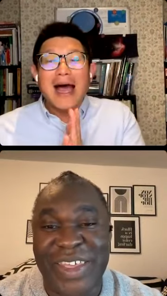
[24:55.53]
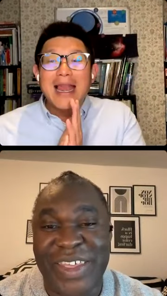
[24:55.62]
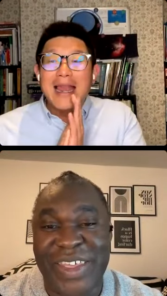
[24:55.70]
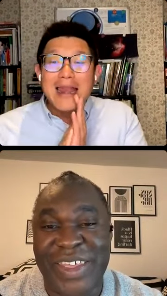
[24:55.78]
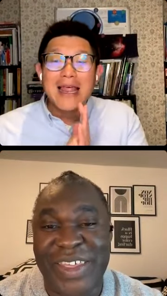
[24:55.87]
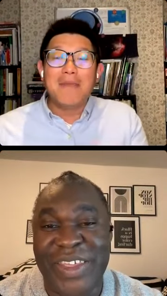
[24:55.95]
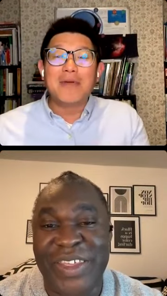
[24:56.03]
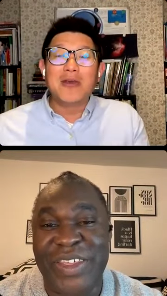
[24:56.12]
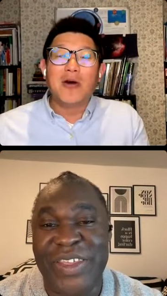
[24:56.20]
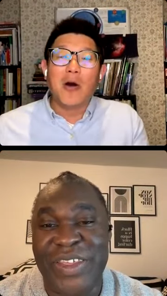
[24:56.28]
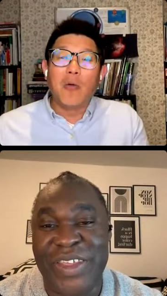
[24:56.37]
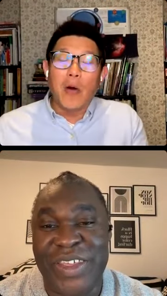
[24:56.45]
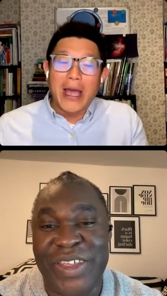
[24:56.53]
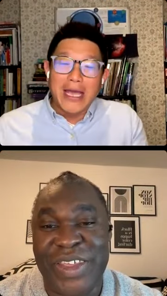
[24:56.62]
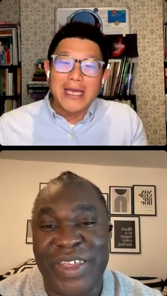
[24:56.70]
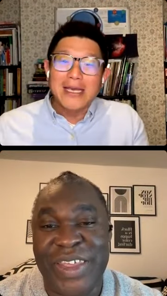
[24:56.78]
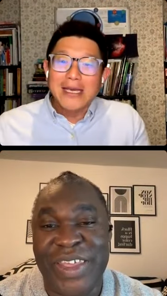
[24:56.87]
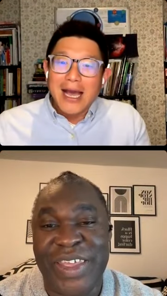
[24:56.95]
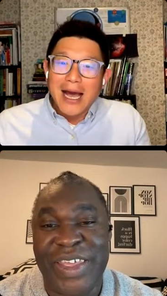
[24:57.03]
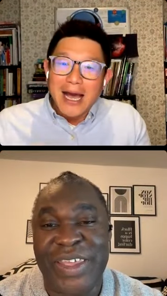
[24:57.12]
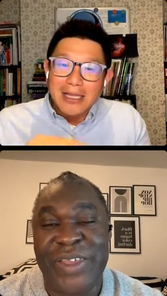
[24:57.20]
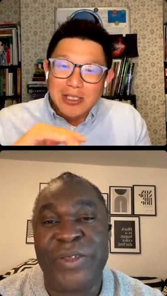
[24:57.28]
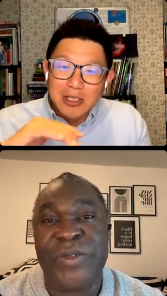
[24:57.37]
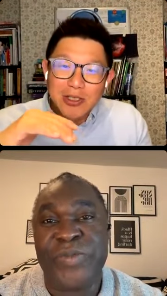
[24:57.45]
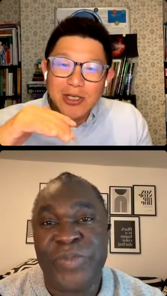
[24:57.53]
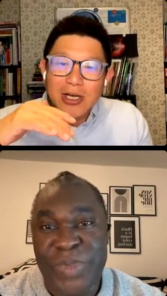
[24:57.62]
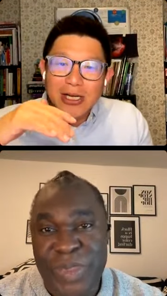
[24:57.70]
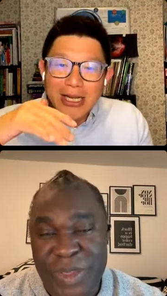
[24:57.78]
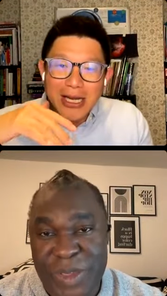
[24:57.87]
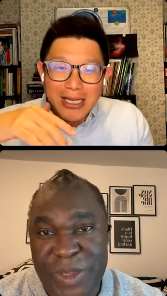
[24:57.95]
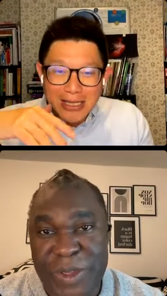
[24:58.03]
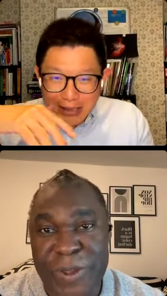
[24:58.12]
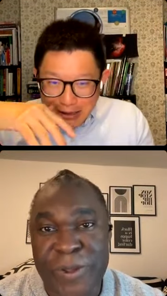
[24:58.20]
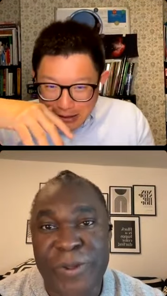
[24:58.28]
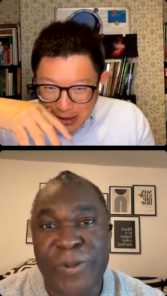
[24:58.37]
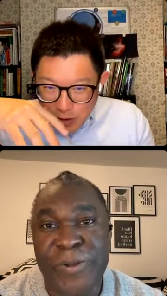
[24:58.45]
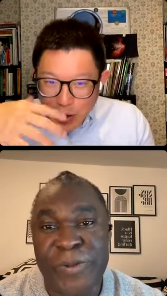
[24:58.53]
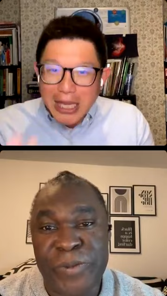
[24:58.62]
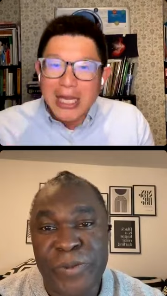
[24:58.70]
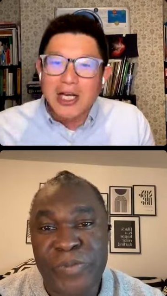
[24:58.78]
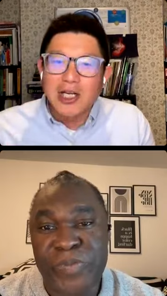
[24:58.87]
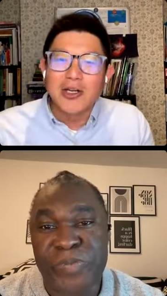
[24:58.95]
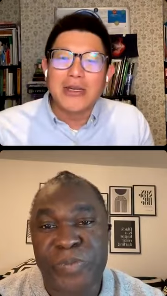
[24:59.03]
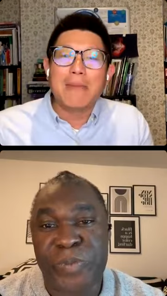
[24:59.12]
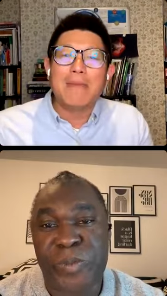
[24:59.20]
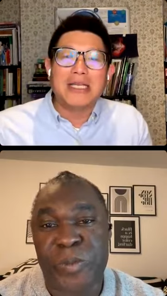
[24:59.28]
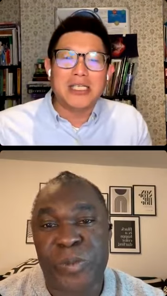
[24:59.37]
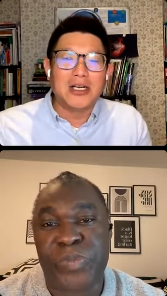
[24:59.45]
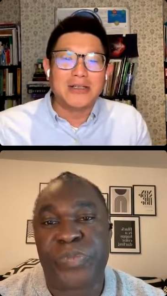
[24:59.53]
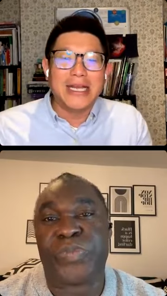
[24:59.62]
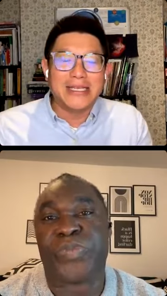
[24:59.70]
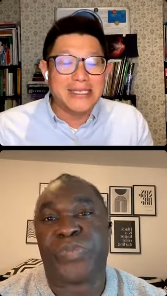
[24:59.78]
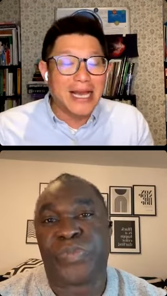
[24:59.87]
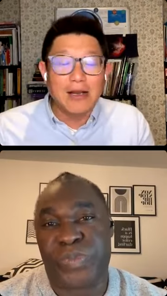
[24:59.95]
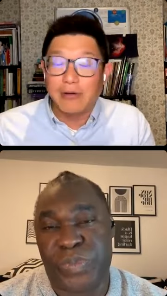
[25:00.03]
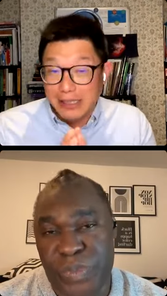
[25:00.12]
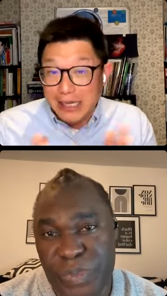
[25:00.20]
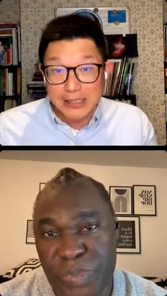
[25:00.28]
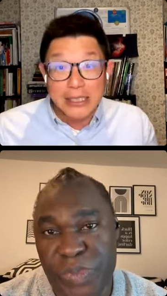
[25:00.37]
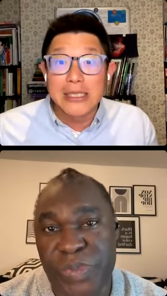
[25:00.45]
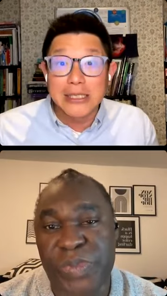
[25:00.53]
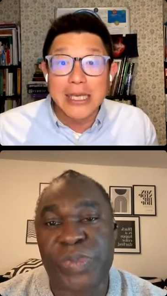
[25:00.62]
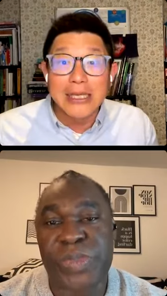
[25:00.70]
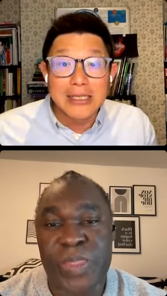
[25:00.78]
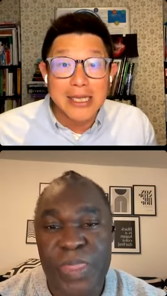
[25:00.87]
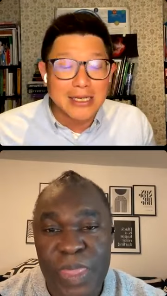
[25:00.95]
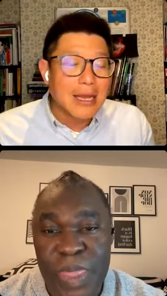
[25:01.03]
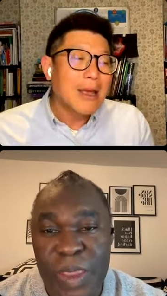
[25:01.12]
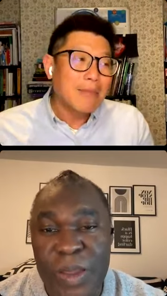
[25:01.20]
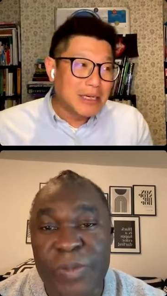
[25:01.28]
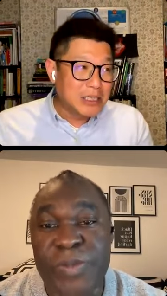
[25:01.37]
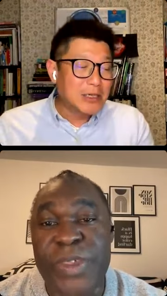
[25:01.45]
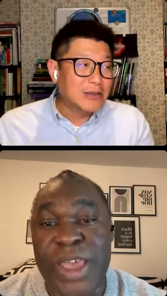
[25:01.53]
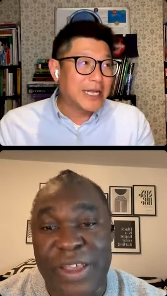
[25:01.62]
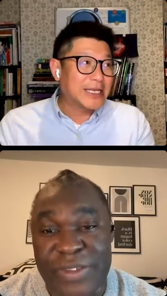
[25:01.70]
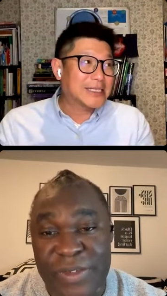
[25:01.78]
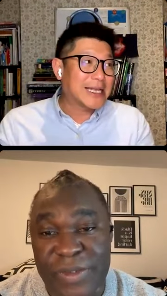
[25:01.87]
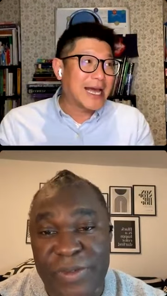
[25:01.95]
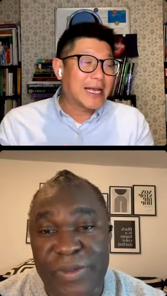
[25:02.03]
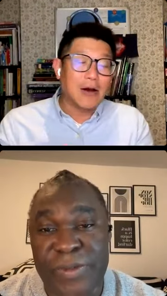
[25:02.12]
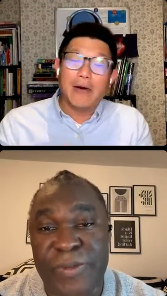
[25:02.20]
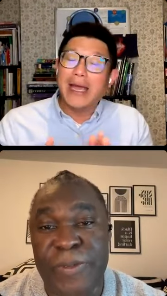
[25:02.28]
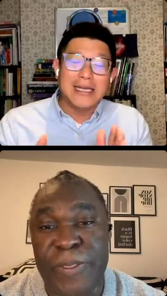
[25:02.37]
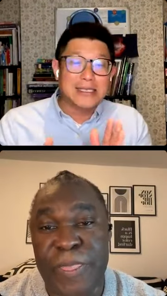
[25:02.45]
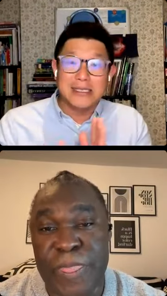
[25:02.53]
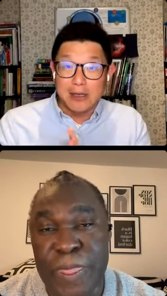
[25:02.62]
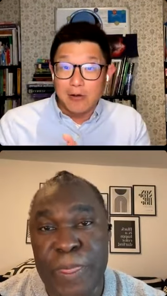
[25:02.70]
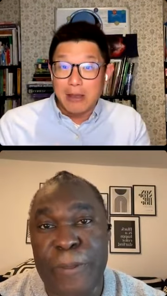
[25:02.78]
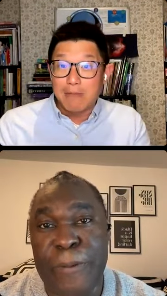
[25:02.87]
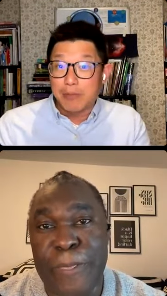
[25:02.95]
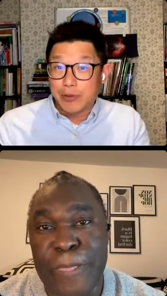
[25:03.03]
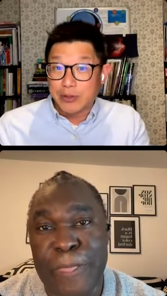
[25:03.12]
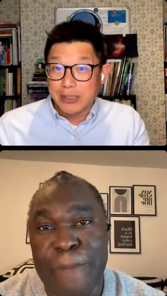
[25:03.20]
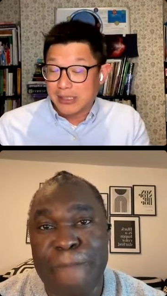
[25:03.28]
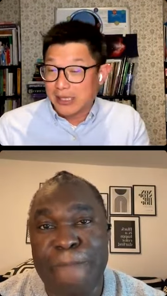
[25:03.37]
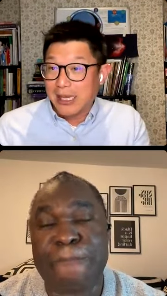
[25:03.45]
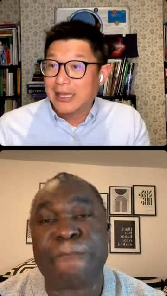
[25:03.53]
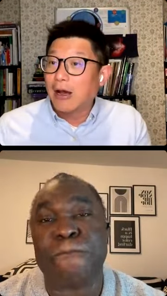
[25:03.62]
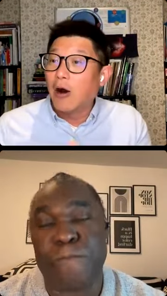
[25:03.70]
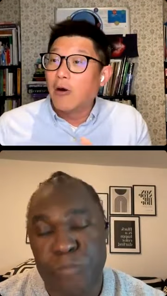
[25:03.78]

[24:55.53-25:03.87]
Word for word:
Speaker 1: I love your way uh, to the, the, the, the, to include a metonic cycle. Yes, in, indeed, metonic yes. cycle is so important in